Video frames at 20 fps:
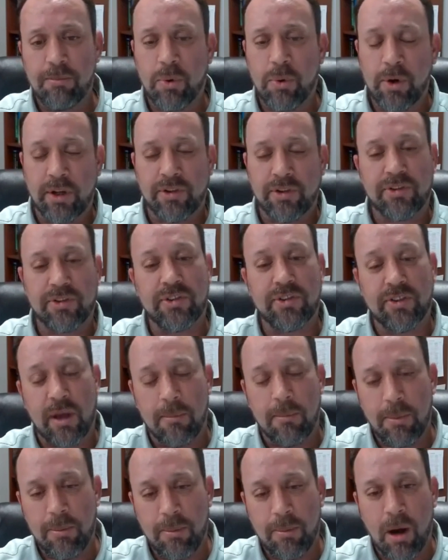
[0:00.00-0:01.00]
put a
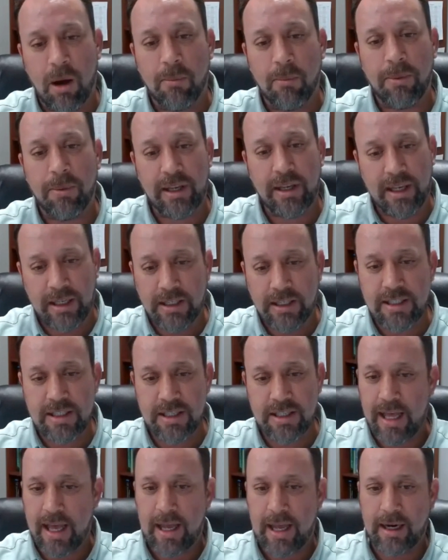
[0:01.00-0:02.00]
sump pump into
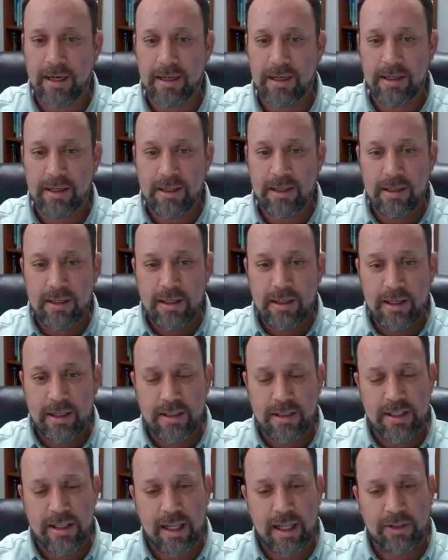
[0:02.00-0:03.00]

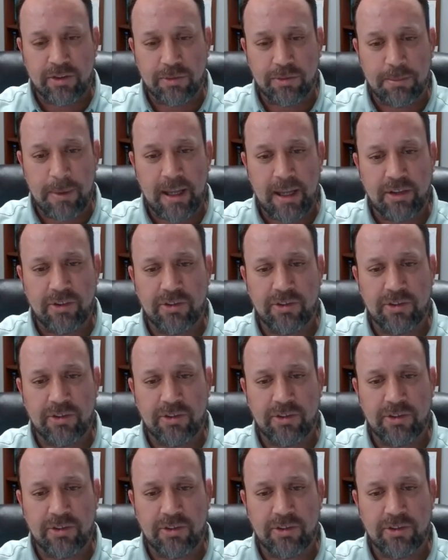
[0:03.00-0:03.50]
that space,